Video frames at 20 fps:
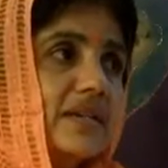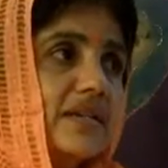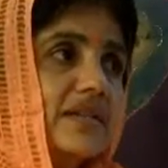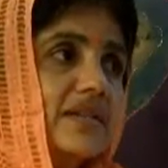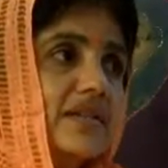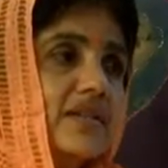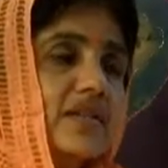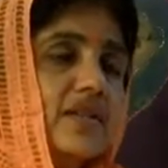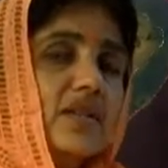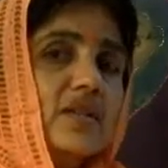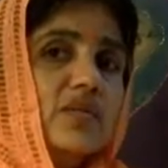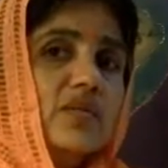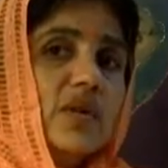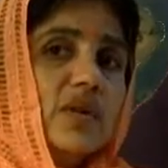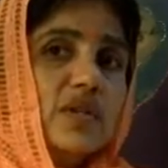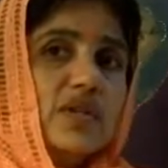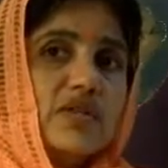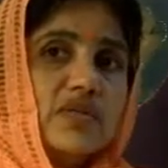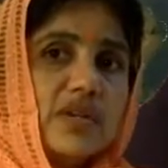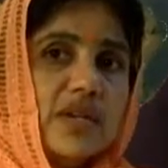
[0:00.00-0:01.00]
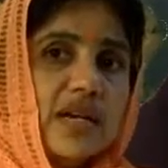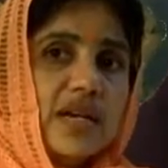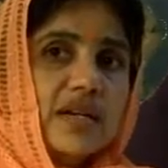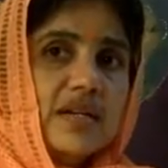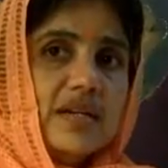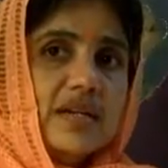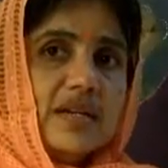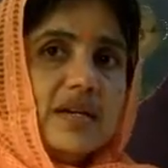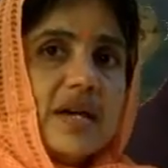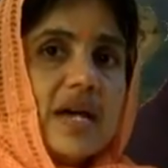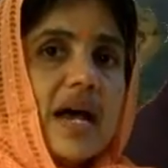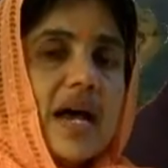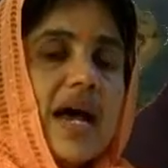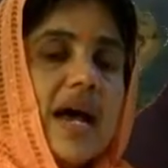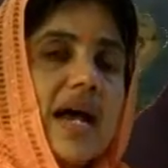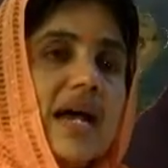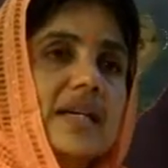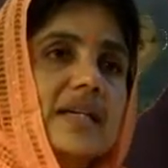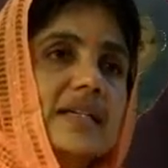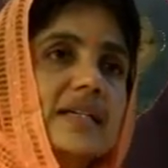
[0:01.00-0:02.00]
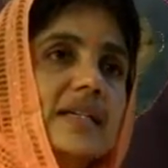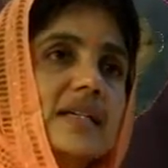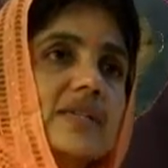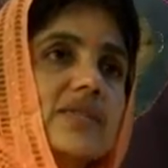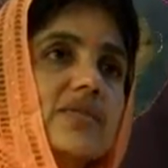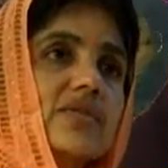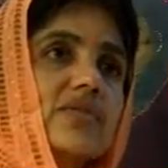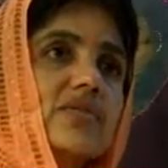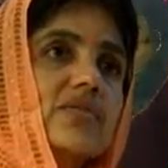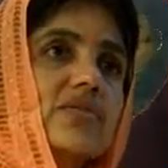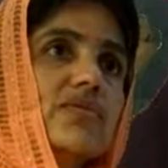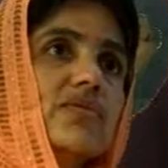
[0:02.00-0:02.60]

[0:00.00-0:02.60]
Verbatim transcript: This is what you need and so you,